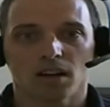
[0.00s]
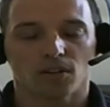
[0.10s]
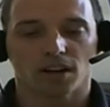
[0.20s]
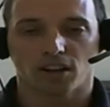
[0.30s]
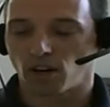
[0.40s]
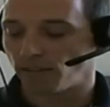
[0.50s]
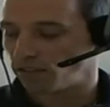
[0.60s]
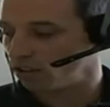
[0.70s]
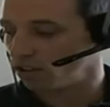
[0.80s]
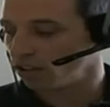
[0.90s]
Right? You don't have
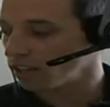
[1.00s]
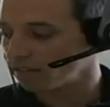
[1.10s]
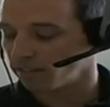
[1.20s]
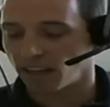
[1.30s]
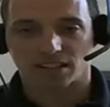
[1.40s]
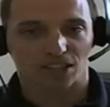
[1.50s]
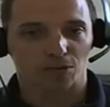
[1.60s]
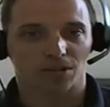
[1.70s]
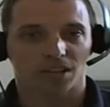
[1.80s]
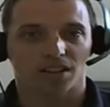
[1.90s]
to live that
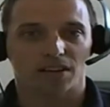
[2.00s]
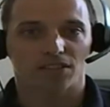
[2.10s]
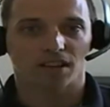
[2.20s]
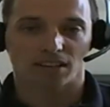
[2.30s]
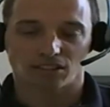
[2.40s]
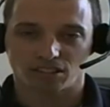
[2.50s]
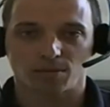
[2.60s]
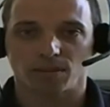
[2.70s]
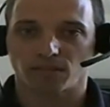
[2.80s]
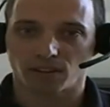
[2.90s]
6% lifestyle just
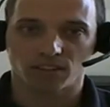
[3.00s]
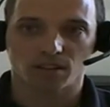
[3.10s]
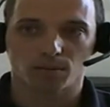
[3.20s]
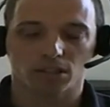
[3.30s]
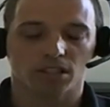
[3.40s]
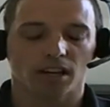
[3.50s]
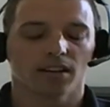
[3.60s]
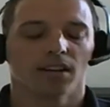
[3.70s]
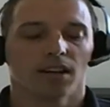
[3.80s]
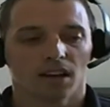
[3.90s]
to be 15%.
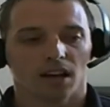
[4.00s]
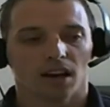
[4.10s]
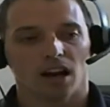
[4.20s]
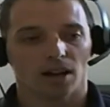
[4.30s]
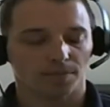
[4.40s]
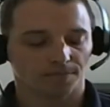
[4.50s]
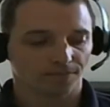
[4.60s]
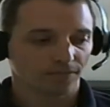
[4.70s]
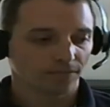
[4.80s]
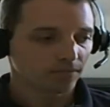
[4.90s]

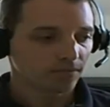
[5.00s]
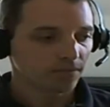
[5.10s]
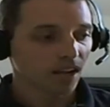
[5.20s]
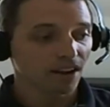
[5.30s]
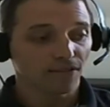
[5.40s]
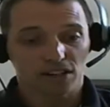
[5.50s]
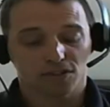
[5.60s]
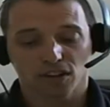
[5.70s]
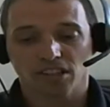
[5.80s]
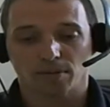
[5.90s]
And vice
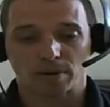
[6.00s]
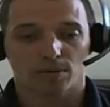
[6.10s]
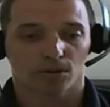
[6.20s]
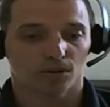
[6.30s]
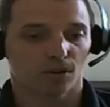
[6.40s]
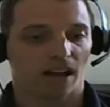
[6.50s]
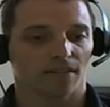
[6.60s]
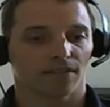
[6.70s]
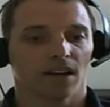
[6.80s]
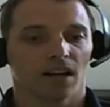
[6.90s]
versa, people who
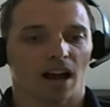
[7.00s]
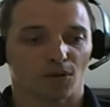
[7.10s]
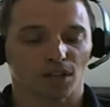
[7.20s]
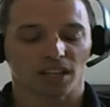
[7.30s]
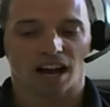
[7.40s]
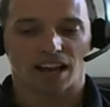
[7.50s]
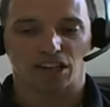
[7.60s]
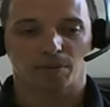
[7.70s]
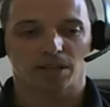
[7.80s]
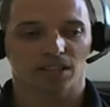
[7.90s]
have really high
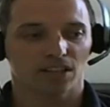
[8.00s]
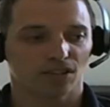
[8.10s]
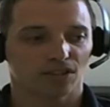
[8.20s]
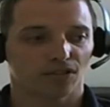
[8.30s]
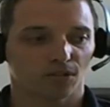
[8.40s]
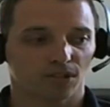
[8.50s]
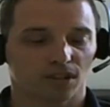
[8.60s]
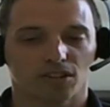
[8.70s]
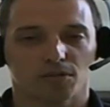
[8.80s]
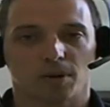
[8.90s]
expectations for
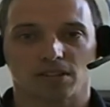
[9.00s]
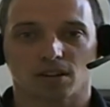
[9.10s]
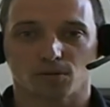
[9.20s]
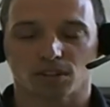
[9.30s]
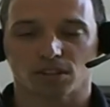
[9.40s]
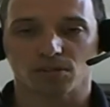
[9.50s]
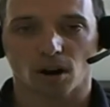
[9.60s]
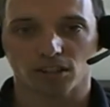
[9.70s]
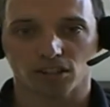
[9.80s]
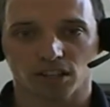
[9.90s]
results based on really
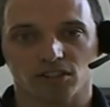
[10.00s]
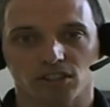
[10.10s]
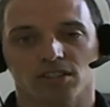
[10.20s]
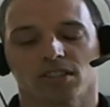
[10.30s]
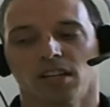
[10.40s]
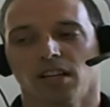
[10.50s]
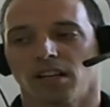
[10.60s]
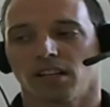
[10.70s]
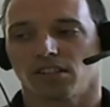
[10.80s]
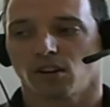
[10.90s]
small changes.
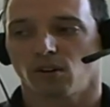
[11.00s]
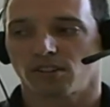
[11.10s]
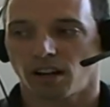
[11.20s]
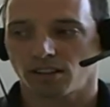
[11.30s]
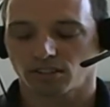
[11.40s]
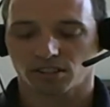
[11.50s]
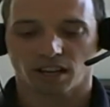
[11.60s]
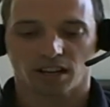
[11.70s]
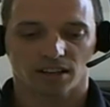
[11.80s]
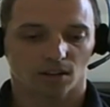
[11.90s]
And so it's
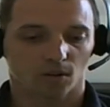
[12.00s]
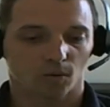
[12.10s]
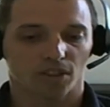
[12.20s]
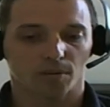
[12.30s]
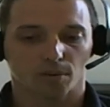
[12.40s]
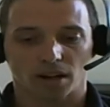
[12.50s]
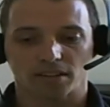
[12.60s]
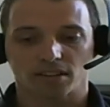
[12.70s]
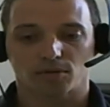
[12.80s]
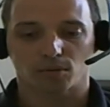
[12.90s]
understanding what the
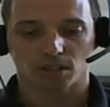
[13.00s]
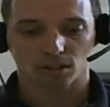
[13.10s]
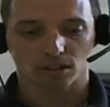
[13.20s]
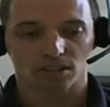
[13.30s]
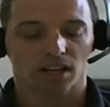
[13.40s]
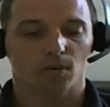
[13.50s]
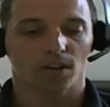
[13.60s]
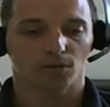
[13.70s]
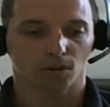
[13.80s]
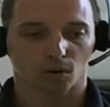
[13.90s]
process really looks like,
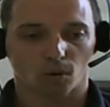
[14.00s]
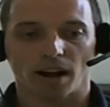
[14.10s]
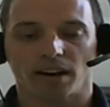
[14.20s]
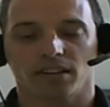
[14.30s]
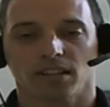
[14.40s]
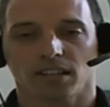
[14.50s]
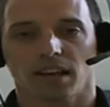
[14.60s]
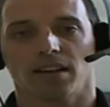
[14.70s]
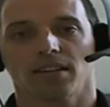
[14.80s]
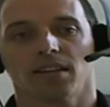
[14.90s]
what's required to
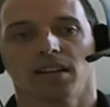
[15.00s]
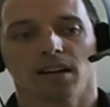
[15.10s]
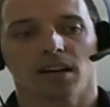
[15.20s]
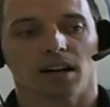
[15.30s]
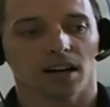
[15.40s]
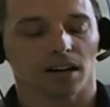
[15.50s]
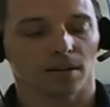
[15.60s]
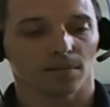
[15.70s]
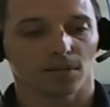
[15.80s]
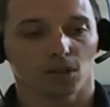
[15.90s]
get
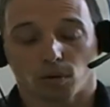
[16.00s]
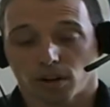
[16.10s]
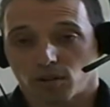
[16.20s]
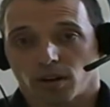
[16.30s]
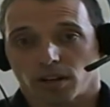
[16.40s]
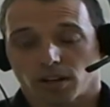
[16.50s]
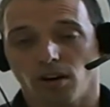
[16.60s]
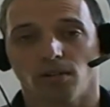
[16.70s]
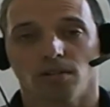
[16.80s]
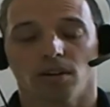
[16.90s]
to where you want to
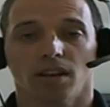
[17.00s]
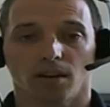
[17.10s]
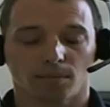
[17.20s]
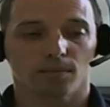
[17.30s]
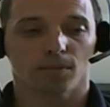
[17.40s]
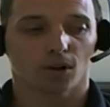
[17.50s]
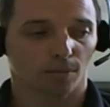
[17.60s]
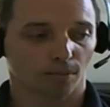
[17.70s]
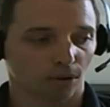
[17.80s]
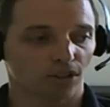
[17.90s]
go, and then
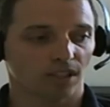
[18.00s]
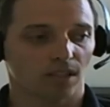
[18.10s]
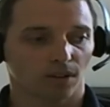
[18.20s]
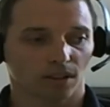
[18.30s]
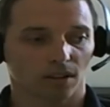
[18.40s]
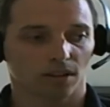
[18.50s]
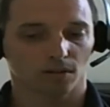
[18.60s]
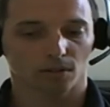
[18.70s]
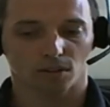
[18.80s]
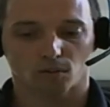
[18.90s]
approaching it with
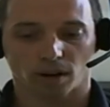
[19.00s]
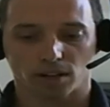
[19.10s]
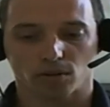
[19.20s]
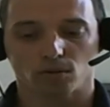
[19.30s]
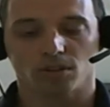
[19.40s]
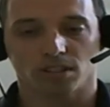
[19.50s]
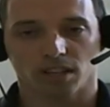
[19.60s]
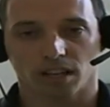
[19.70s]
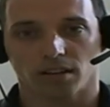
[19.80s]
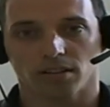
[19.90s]
the right tools in
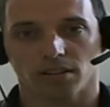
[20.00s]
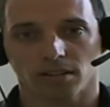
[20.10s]
hand.